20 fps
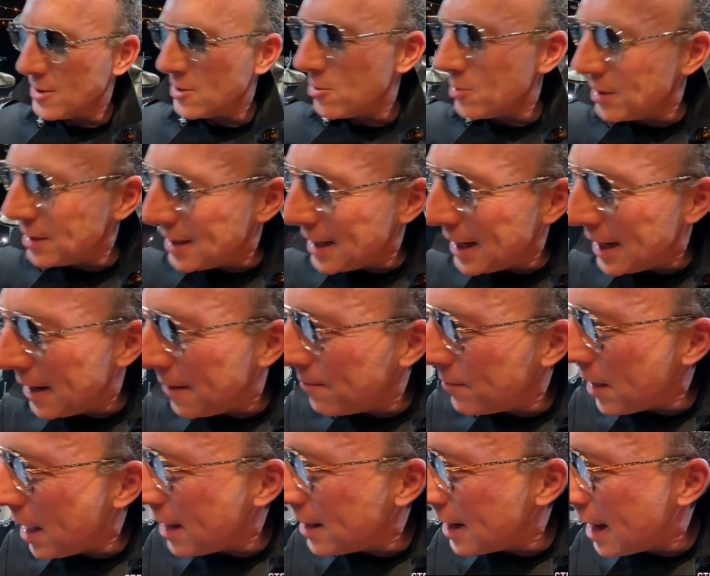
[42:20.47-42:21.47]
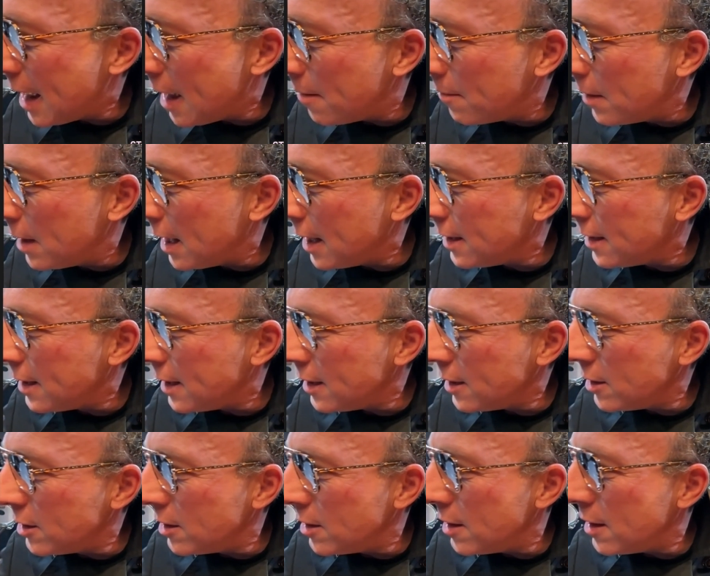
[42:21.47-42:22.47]
So we did it. And
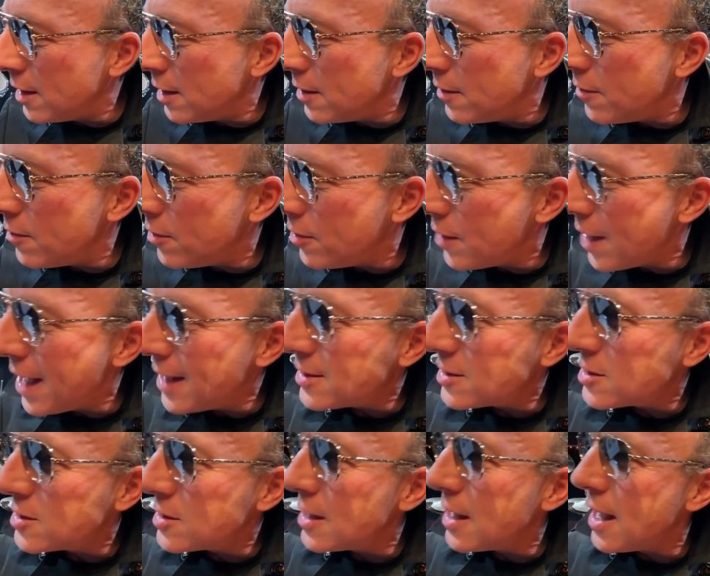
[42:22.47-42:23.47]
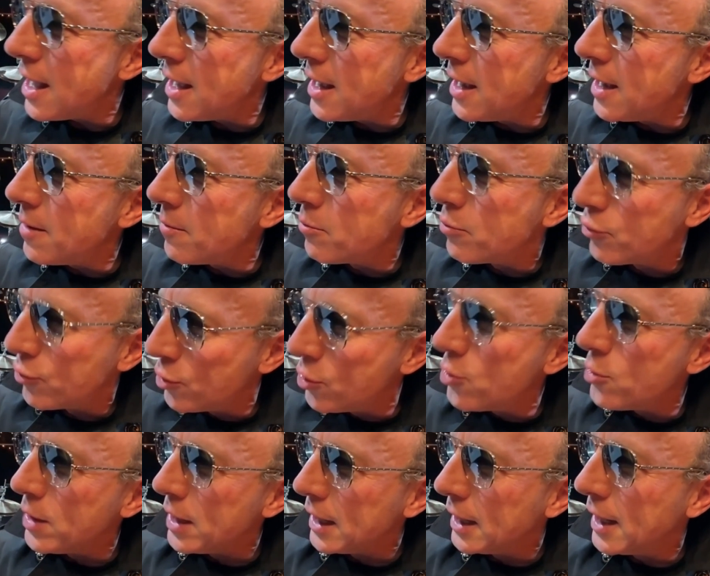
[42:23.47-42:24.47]
that's
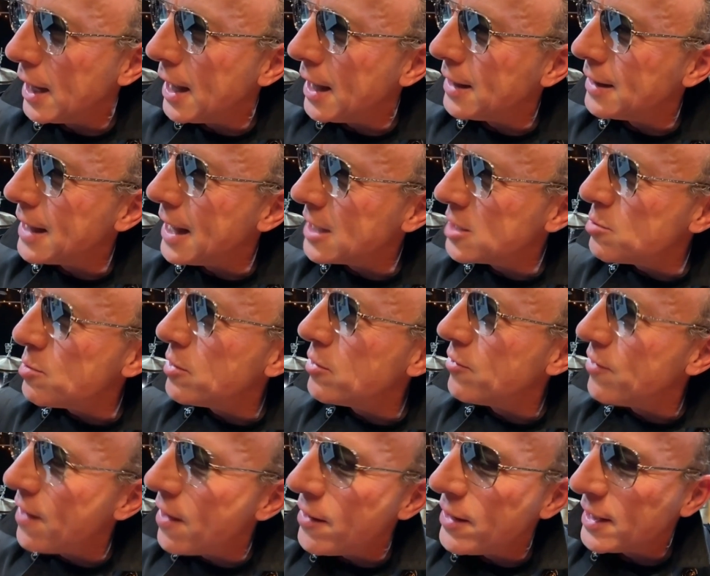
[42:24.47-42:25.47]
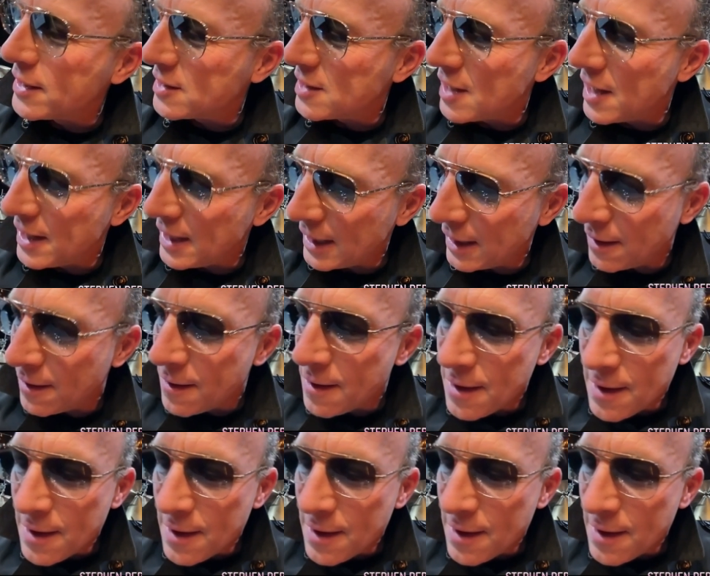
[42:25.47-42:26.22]
brewing, and that's been very exciting.